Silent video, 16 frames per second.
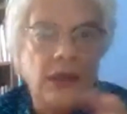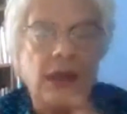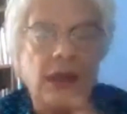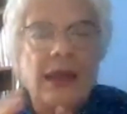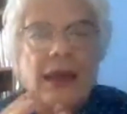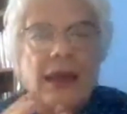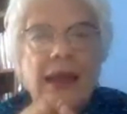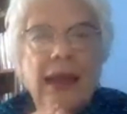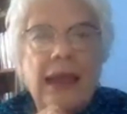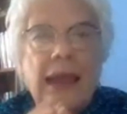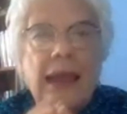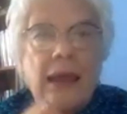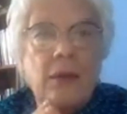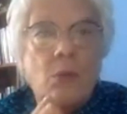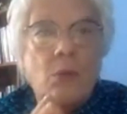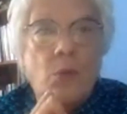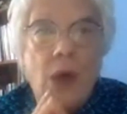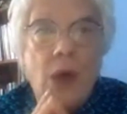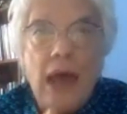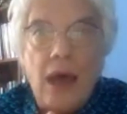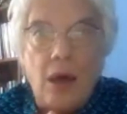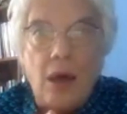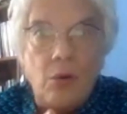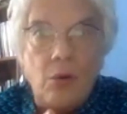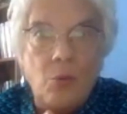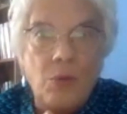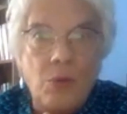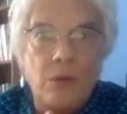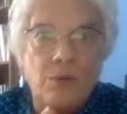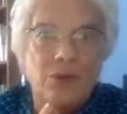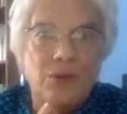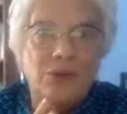Mm-hmm. And wow,
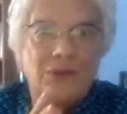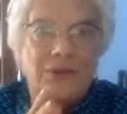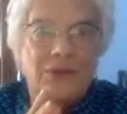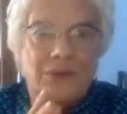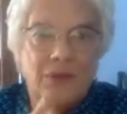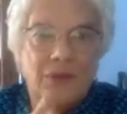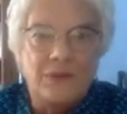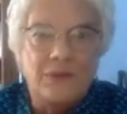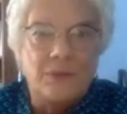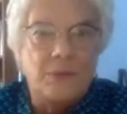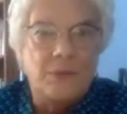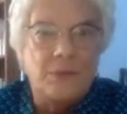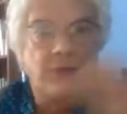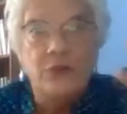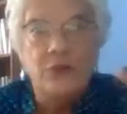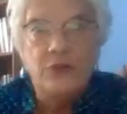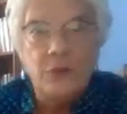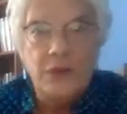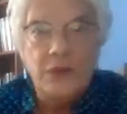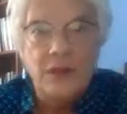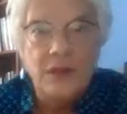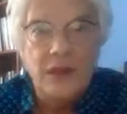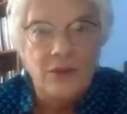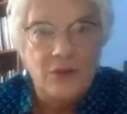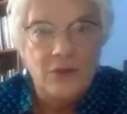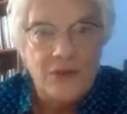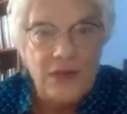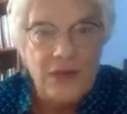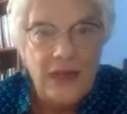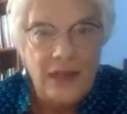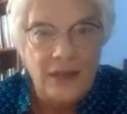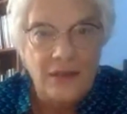we were so surprised. First, we didn't
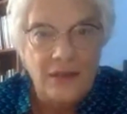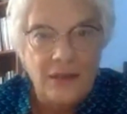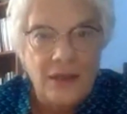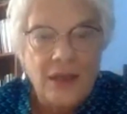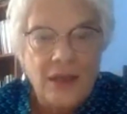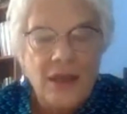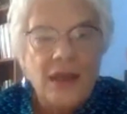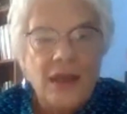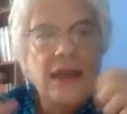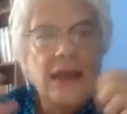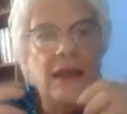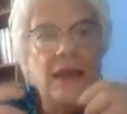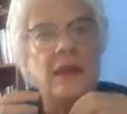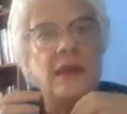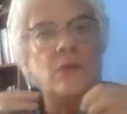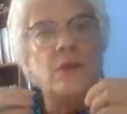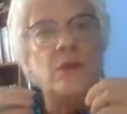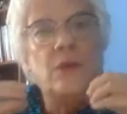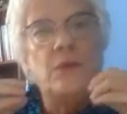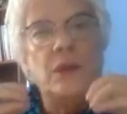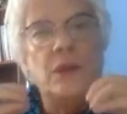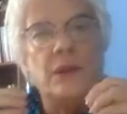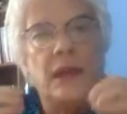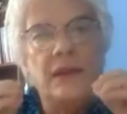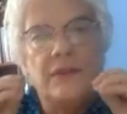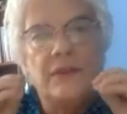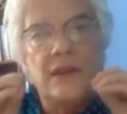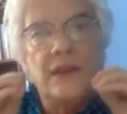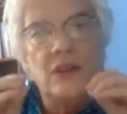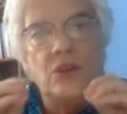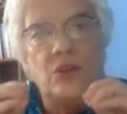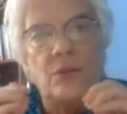understand. And then we realized
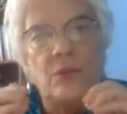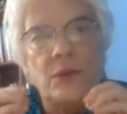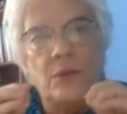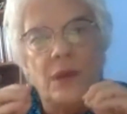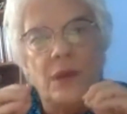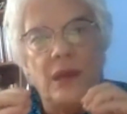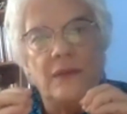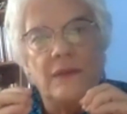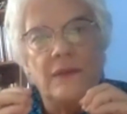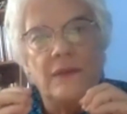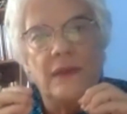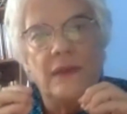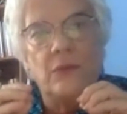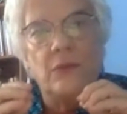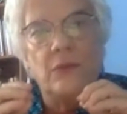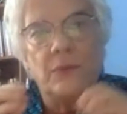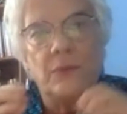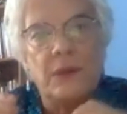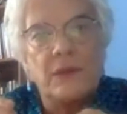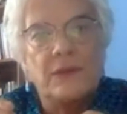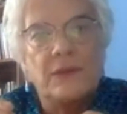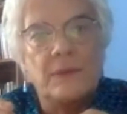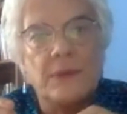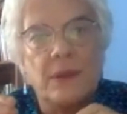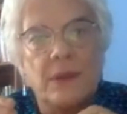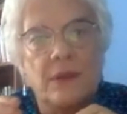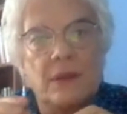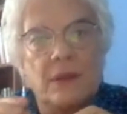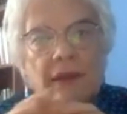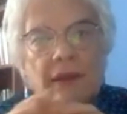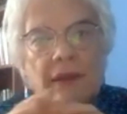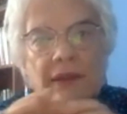that human rights and
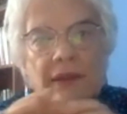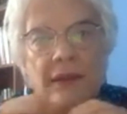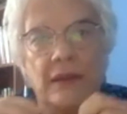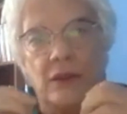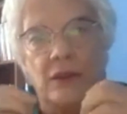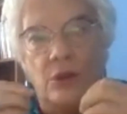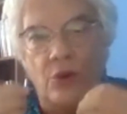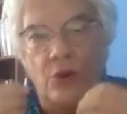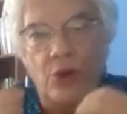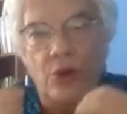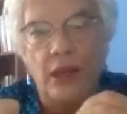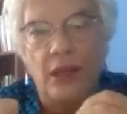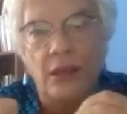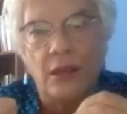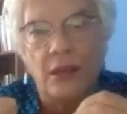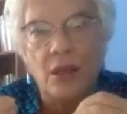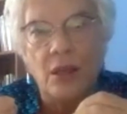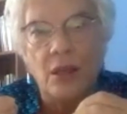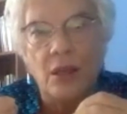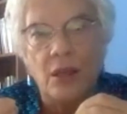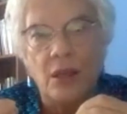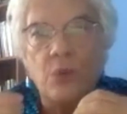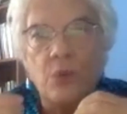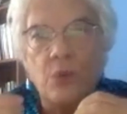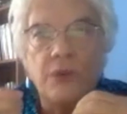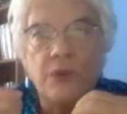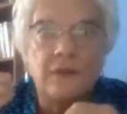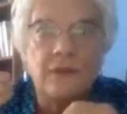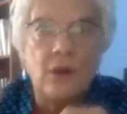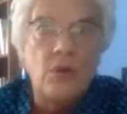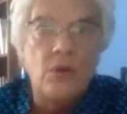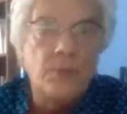responsibilities learning was
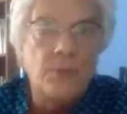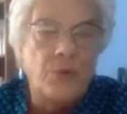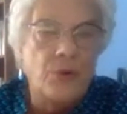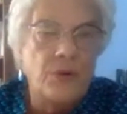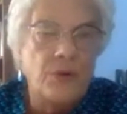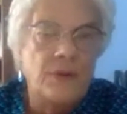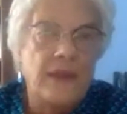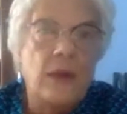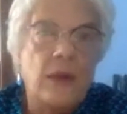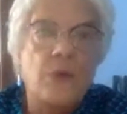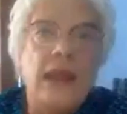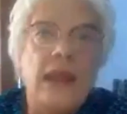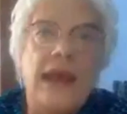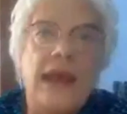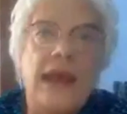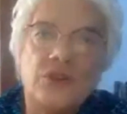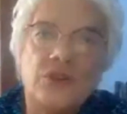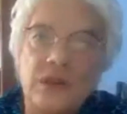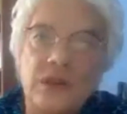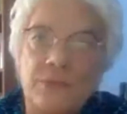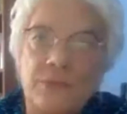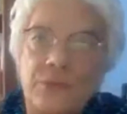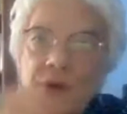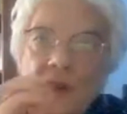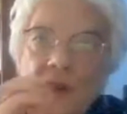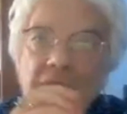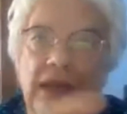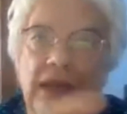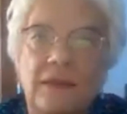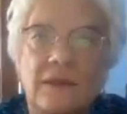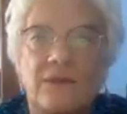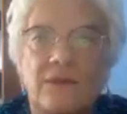so important that we actually put it
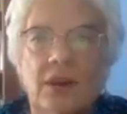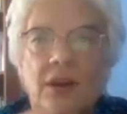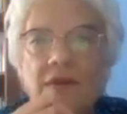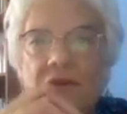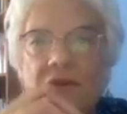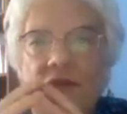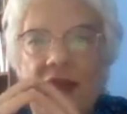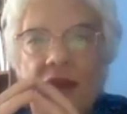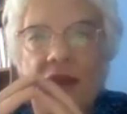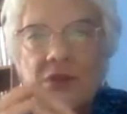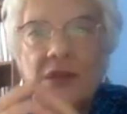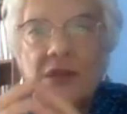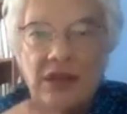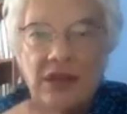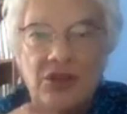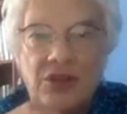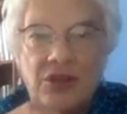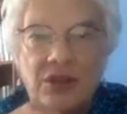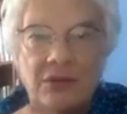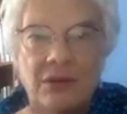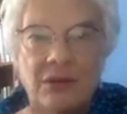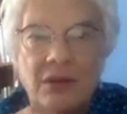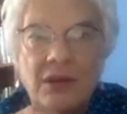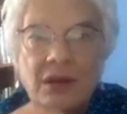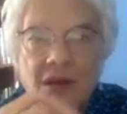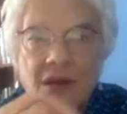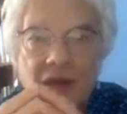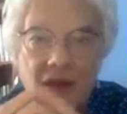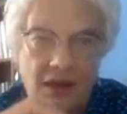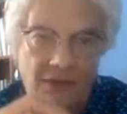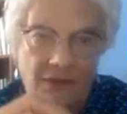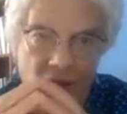at the very foundation
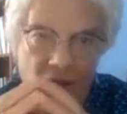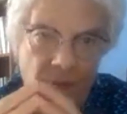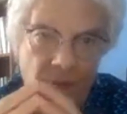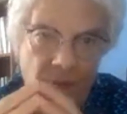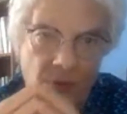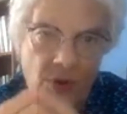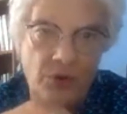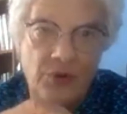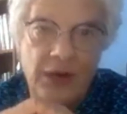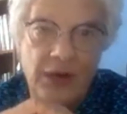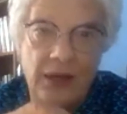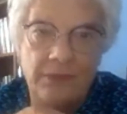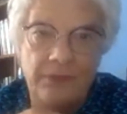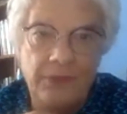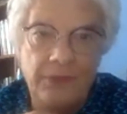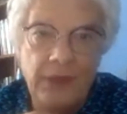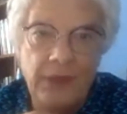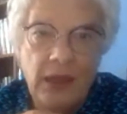of our program.